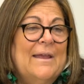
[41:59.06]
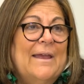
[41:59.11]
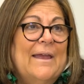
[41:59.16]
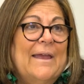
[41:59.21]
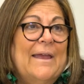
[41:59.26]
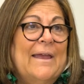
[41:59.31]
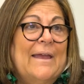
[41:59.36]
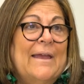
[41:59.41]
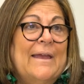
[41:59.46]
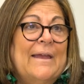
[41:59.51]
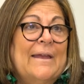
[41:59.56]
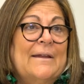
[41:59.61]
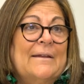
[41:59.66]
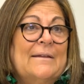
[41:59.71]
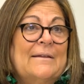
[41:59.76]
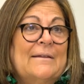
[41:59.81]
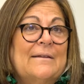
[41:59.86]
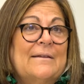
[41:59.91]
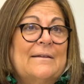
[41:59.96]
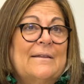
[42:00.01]

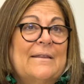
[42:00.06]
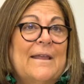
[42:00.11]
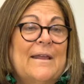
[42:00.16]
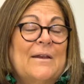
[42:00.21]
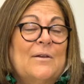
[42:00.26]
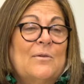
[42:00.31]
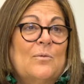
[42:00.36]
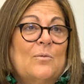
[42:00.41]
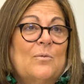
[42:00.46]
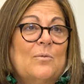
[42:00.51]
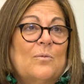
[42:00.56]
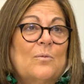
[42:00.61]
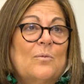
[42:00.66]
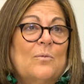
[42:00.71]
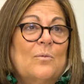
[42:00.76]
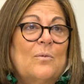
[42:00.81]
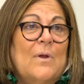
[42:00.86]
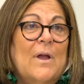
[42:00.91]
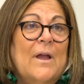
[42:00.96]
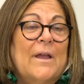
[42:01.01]
And then
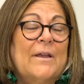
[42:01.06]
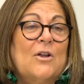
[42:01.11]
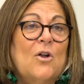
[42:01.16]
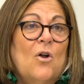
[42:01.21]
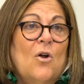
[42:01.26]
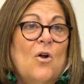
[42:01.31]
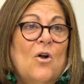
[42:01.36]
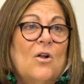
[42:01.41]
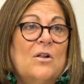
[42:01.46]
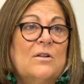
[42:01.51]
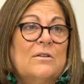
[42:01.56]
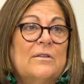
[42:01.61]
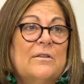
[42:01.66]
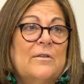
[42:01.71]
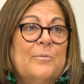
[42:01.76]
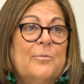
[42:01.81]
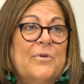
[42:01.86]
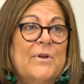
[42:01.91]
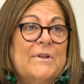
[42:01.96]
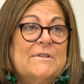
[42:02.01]
I called
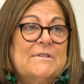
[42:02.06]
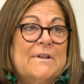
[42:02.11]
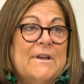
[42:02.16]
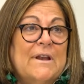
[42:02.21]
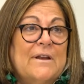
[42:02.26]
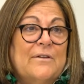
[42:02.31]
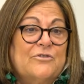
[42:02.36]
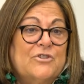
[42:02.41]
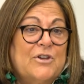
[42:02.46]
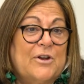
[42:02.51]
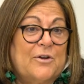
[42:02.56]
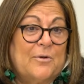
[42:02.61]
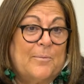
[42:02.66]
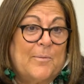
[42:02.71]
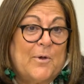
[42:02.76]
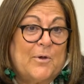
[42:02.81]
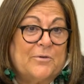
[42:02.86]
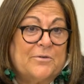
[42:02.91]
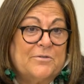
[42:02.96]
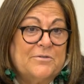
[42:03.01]
the president of General
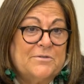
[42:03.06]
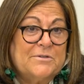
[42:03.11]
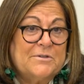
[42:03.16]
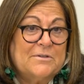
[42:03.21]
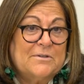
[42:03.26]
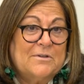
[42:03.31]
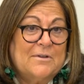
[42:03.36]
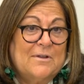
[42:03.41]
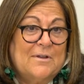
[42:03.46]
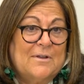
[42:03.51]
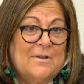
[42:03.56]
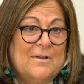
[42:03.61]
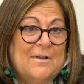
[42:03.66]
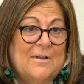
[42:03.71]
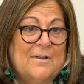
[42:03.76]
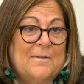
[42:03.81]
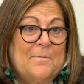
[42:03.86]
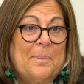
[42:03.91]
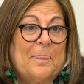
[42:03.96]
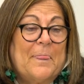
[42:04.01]
Motors.
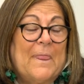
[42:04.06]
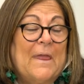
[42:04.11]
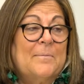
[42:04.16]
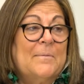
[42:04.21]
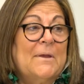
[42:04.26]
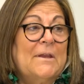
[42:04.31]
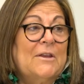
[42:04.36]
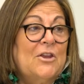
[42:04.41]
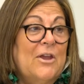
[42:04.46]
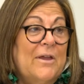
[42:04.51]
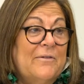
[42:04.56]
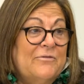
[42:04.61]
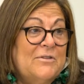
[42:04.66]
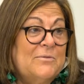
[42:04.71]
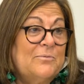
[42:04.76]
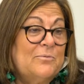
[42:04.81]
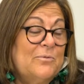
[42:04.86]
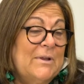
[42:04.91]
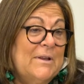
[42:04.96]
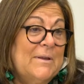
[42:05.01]
I mean, you have
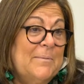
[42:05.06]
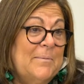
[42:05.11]
to really